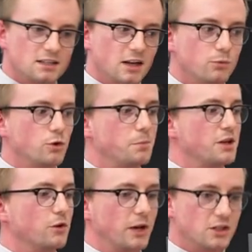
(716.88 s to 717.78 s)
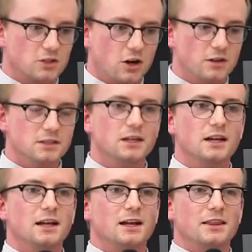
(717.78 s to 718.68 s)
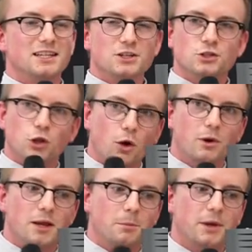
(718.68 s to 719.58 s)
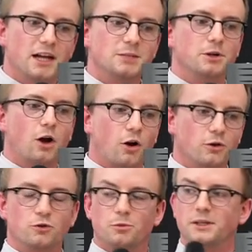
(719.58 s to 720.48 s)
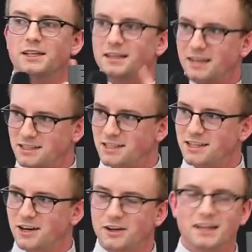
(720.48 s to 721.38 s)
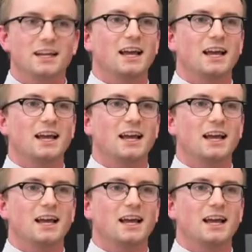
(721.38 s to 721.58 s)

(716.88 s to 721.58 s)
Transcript: has done, would be a great start. This is lower impact, but arguably necessary